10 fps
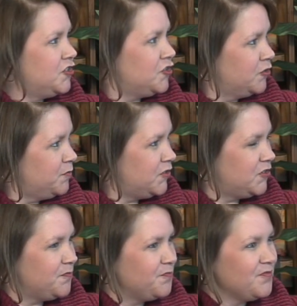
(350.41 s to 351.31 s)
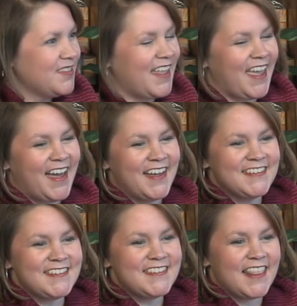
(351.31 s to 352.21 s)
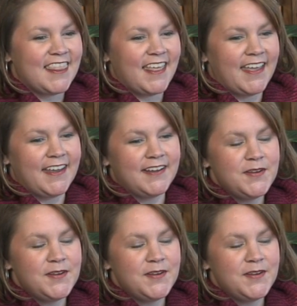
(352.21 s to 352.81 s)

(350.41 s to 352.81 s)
Troops. And they...